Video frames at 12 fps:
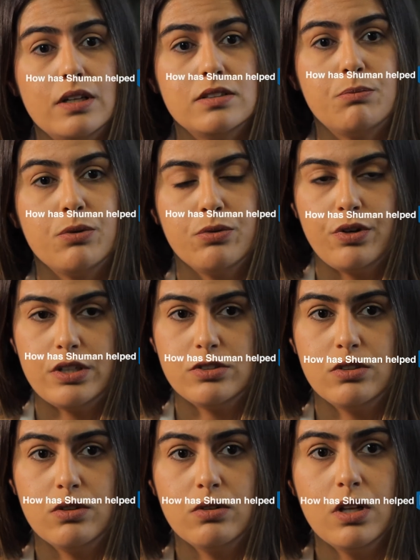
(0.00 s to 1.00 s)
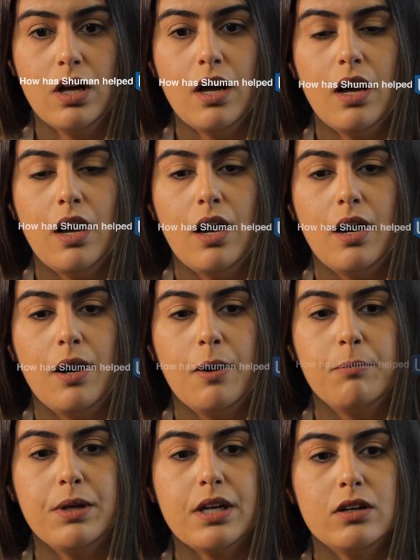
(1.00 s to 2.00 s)
as a professional
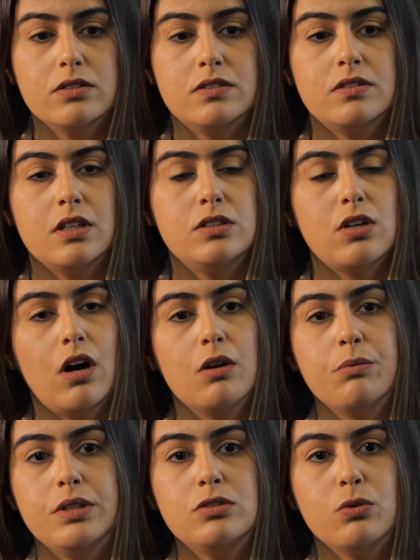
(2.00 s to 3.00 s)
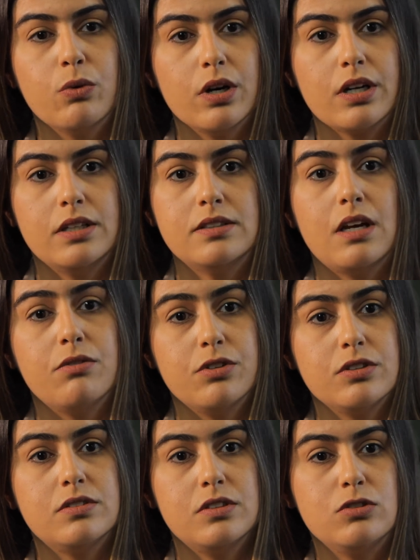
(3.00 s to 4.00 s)
because it taught me to work in
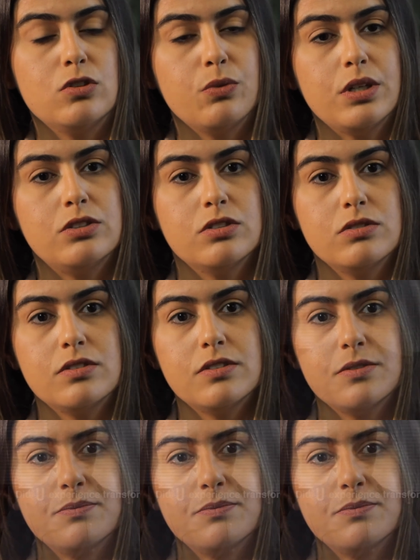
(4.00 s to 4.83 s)
diverse situations.